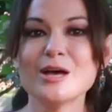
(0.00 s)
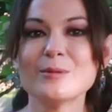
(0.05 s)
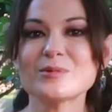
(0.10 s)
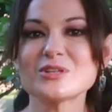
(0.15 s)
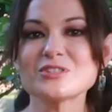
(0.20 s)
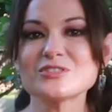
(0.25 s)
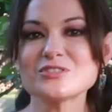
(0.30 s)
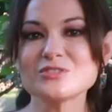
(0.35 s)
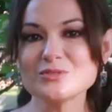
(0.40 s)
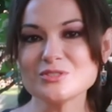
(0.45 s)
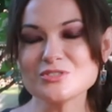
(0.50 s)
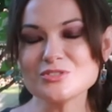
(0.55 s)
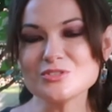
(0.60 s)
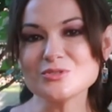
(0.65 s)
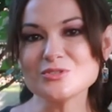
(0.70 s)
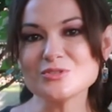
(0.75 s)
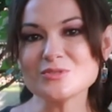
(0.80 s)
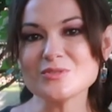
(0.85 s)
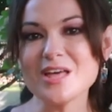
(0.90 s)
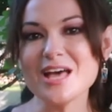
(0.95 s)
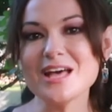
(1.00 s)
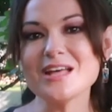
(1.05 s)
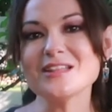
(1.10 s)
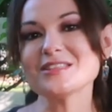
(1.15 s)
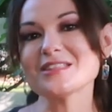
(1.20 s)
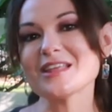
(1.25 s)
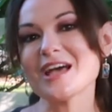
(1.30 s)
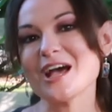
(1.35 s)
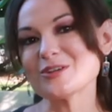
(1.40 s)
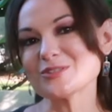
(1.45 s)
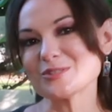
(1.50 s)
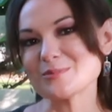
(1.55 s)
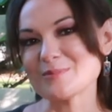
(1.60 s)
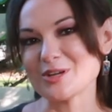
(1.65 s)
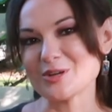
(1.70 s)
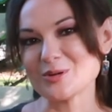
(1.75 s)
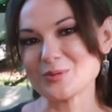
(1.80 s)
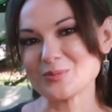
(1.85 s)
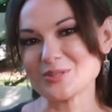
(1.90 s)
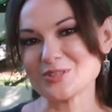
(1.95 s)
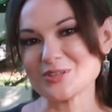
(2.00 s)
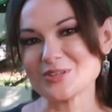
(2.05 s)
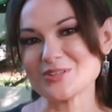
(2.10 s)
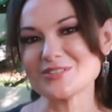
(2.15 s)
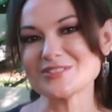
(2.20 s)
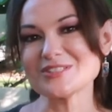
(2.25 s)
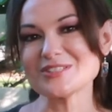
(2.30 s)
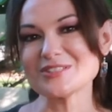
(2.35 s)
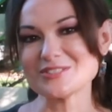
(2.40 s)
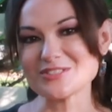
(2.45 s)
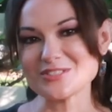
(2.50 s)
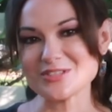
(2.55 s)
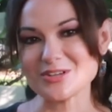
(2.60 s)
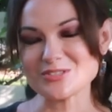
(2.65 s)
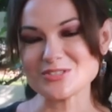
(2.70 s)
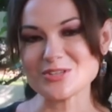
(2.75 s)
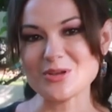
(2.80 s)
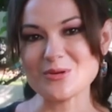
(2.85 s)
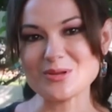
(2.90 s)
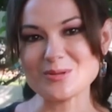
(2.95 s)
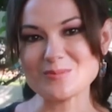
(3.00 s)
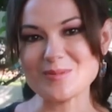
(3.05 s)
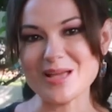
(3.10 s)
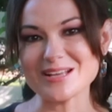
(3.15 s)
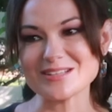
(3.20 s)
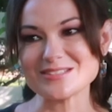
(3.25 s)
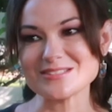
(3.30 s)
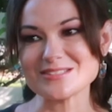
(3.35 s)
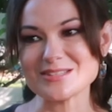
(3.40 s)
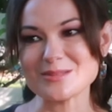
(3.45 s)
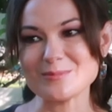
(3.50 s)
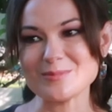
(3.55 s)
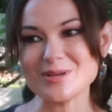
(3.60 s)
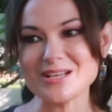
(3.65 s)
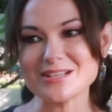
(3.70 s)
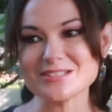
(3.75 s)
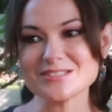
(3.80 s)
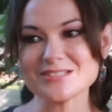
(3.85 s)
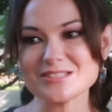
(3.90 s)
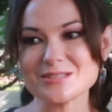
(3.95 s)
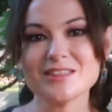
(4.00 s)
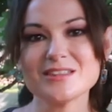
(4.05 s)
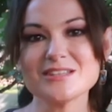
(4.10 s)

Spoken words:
But as soon as you do that, the house sparrow returns and starts going back into the box.